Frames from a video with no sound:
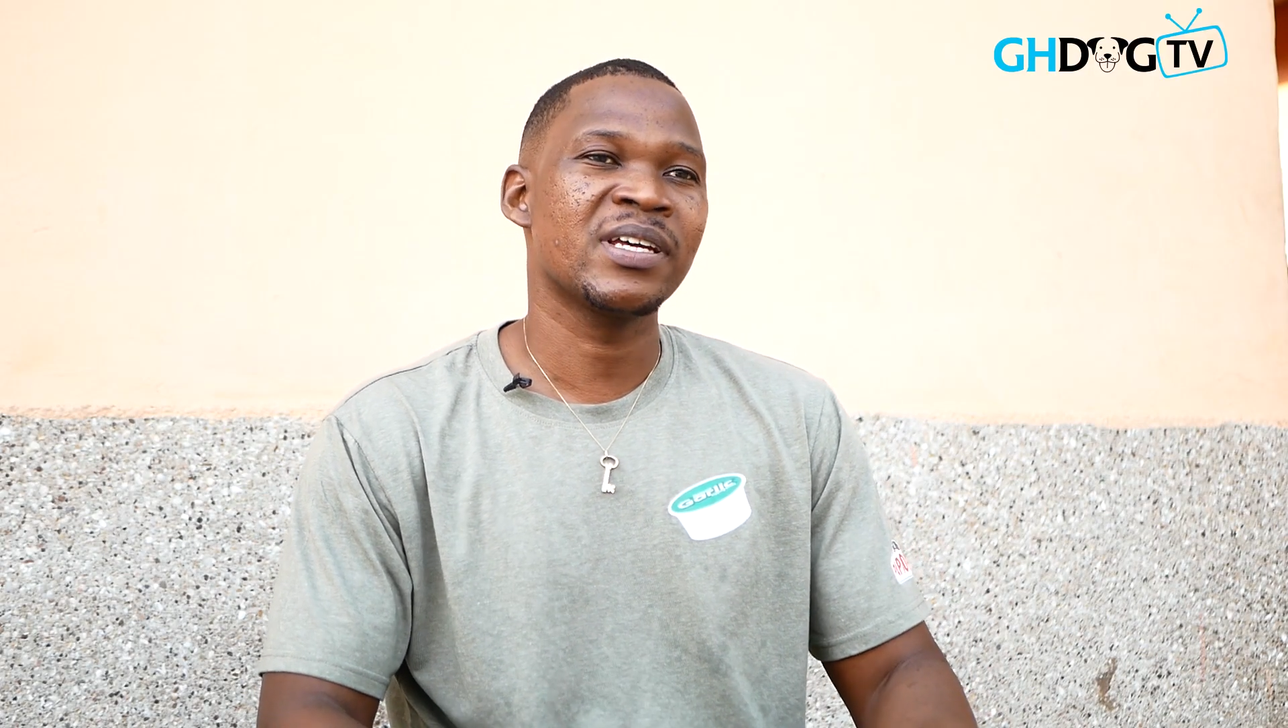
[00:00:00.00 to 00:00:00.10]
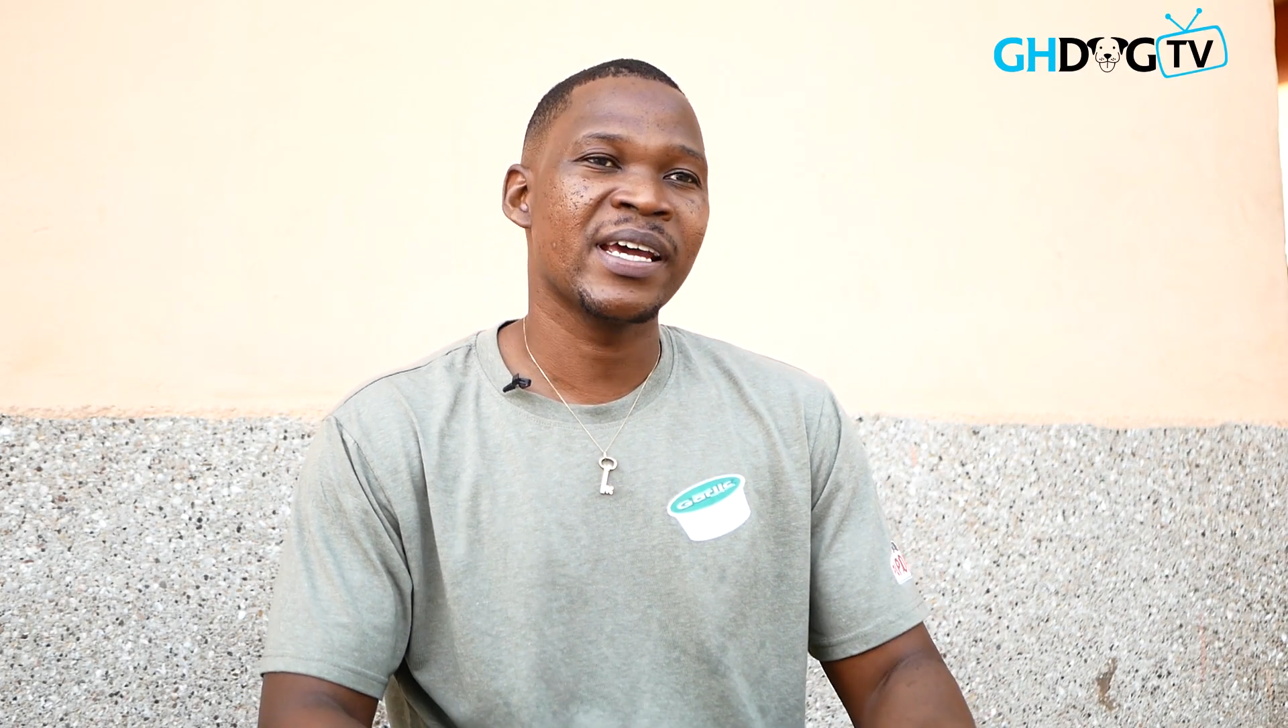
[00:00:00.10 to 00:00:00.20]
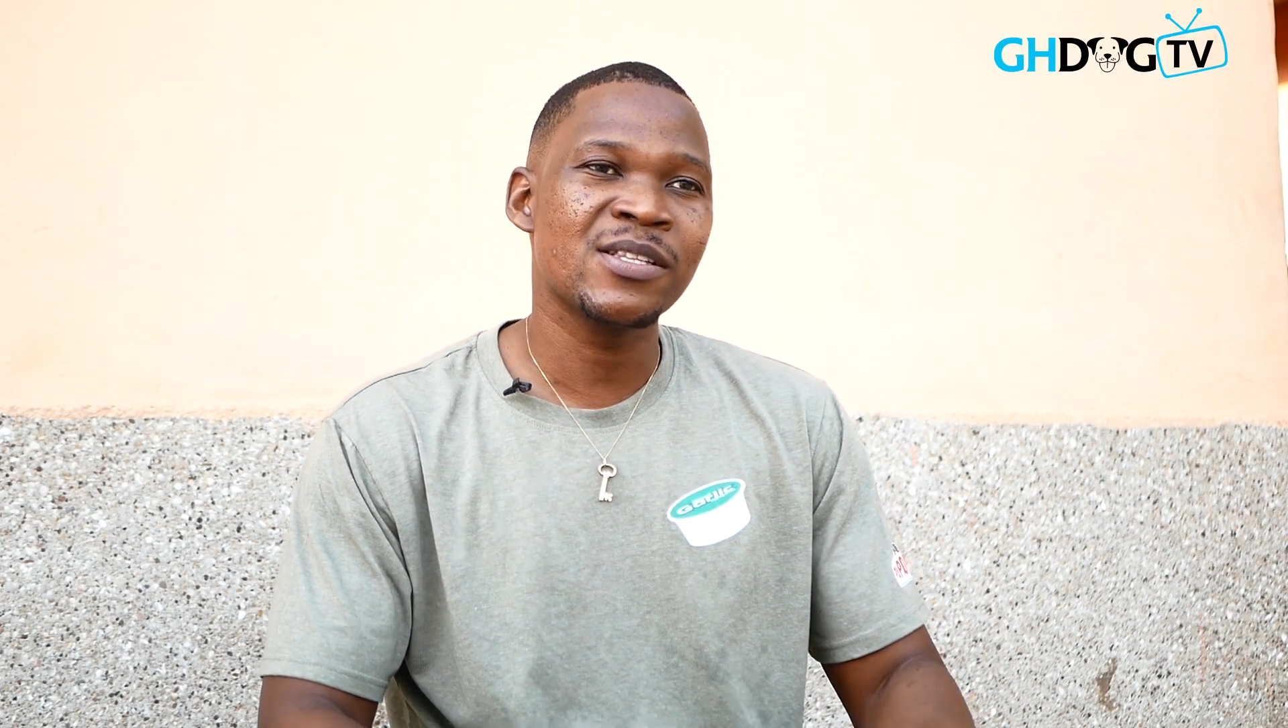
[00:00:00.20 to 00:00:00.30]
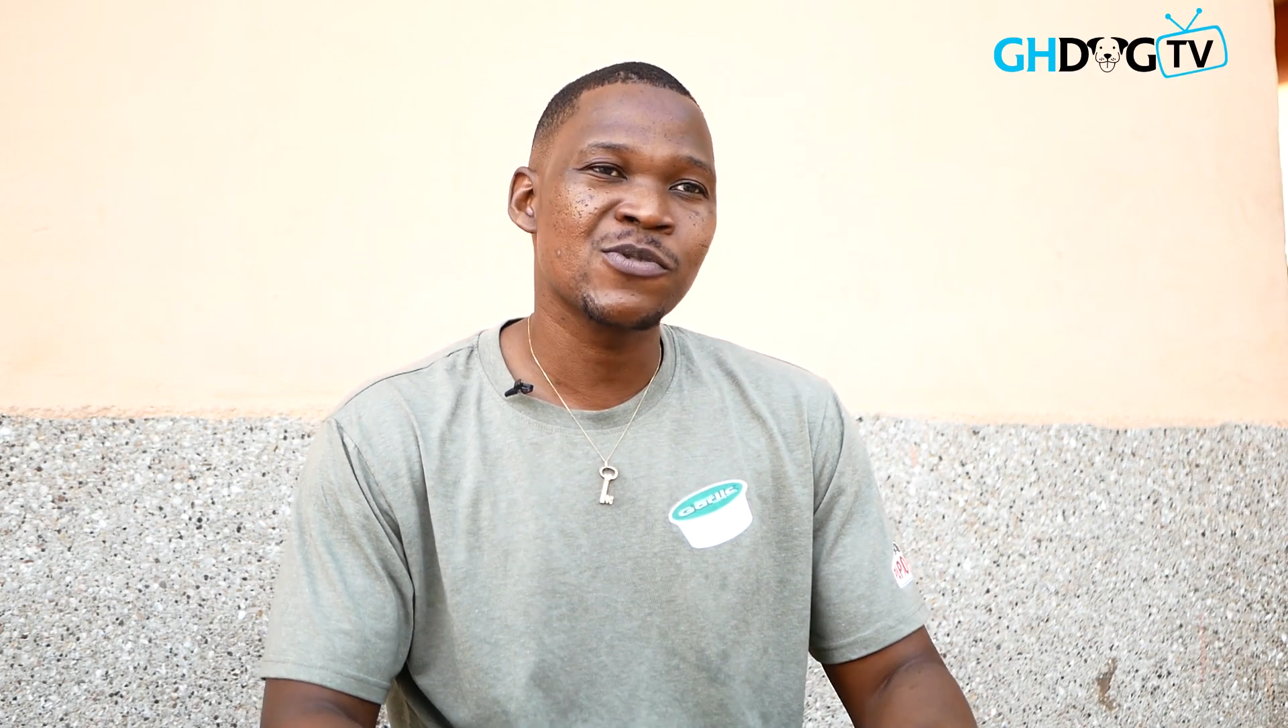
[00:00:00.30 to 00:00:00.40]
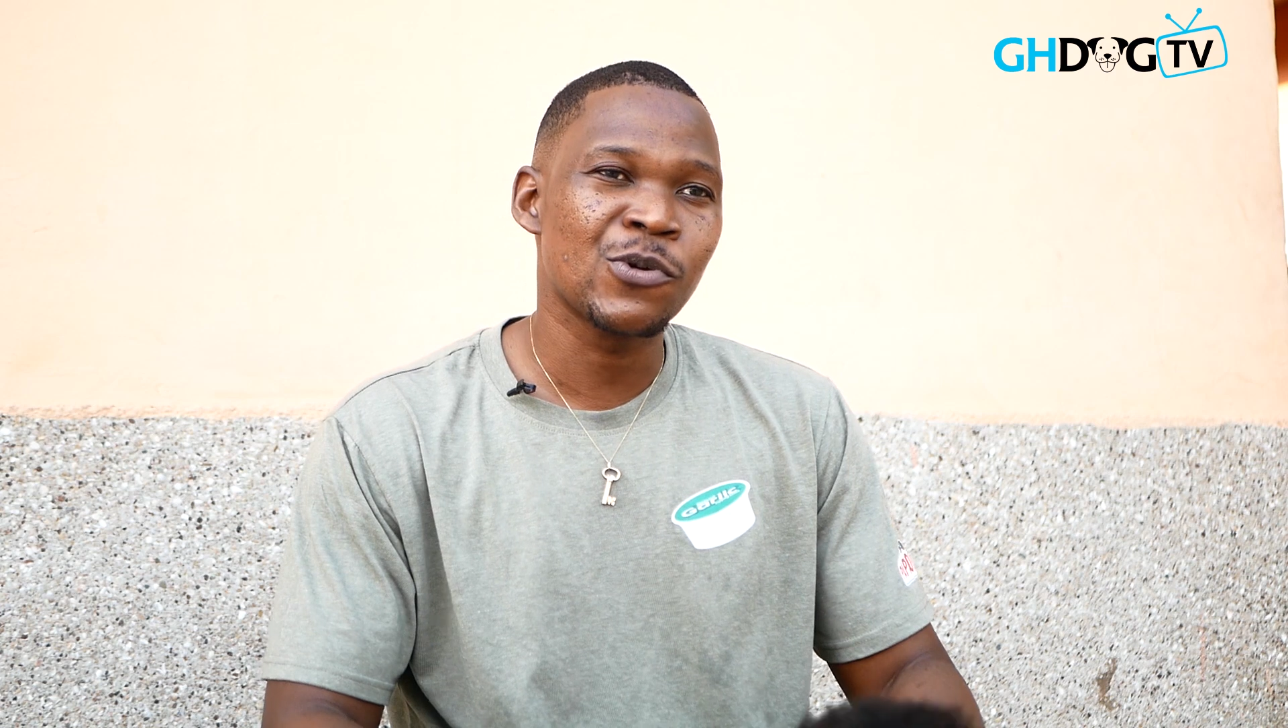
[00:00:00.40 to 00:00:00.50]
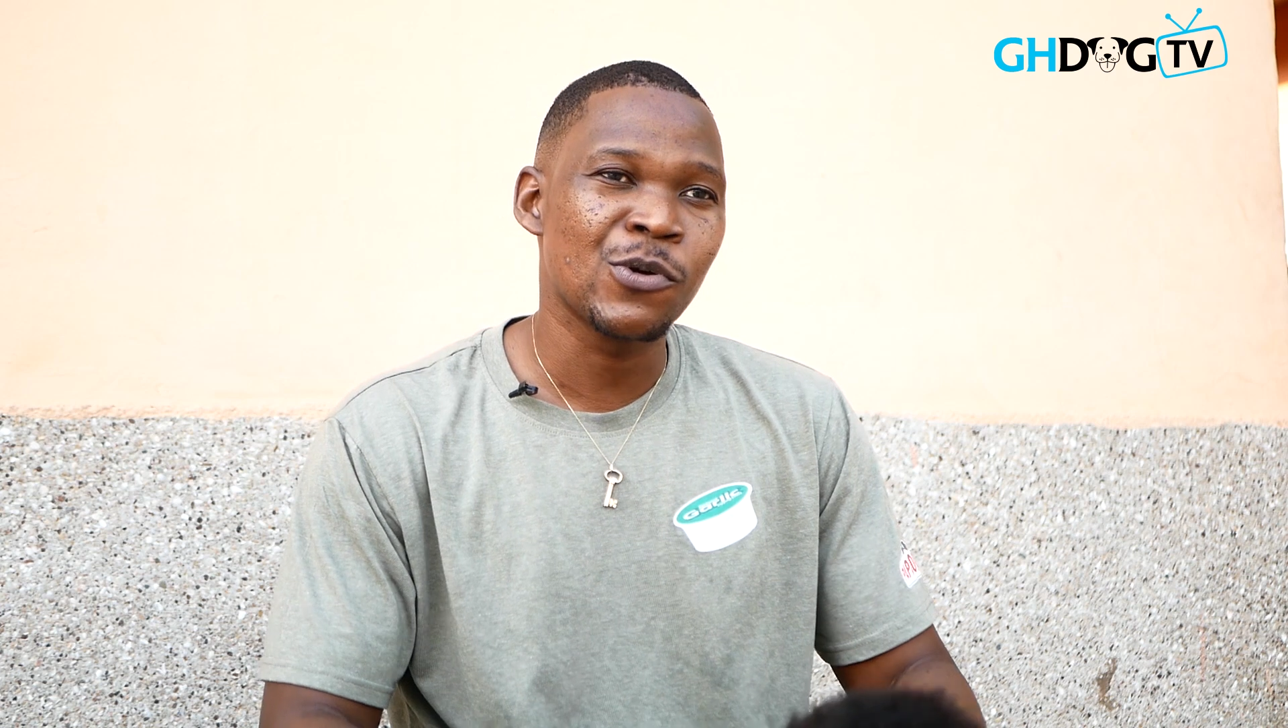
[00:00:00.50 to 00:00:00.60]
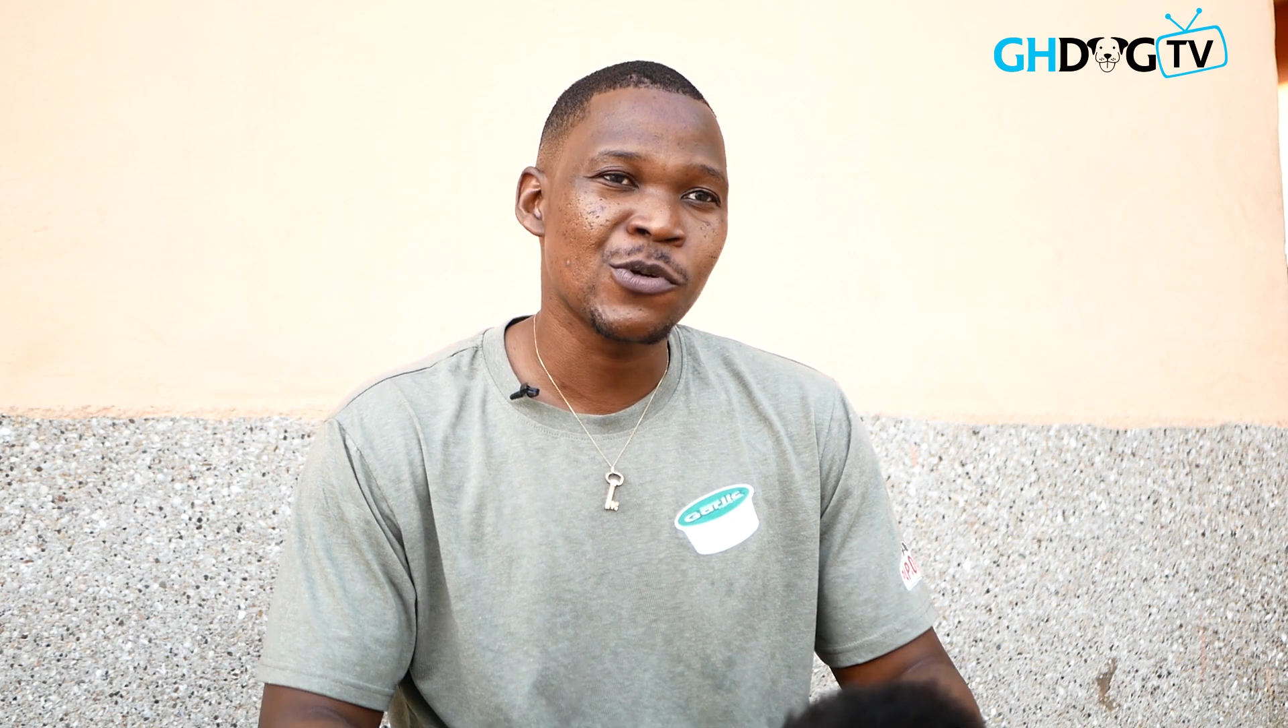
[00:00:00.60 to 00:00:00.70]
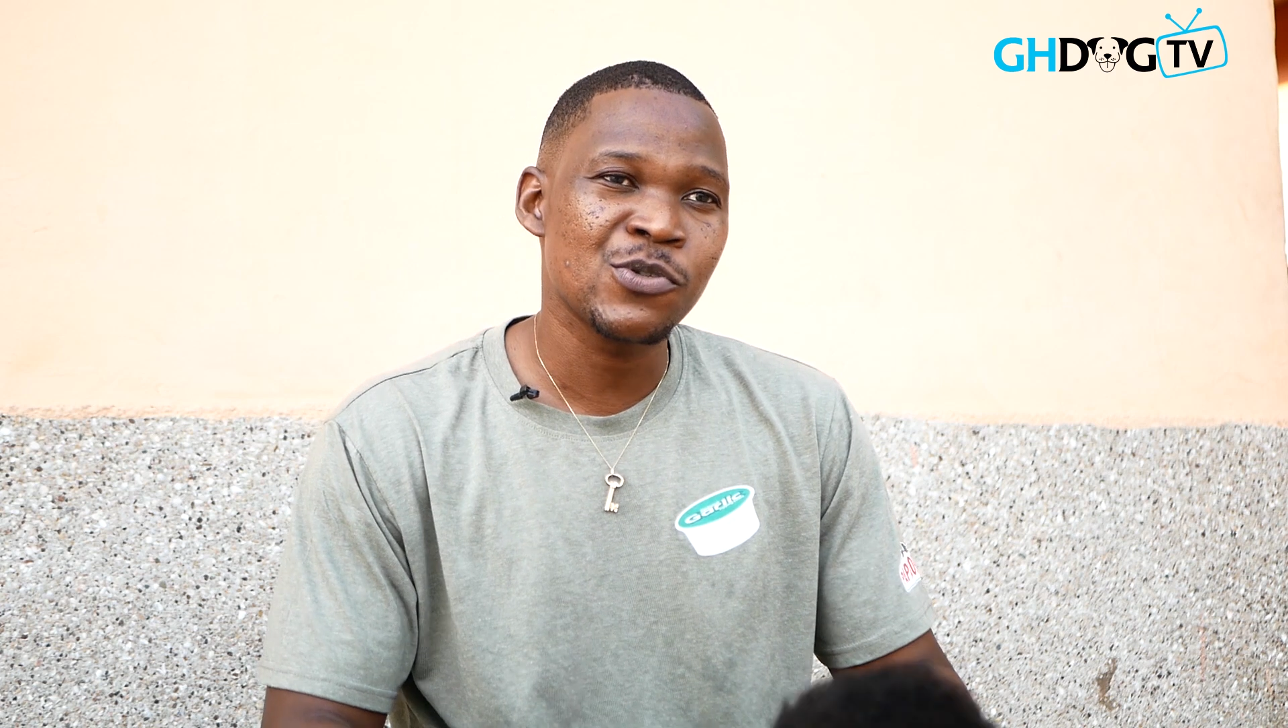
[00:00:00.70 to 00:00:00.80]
get close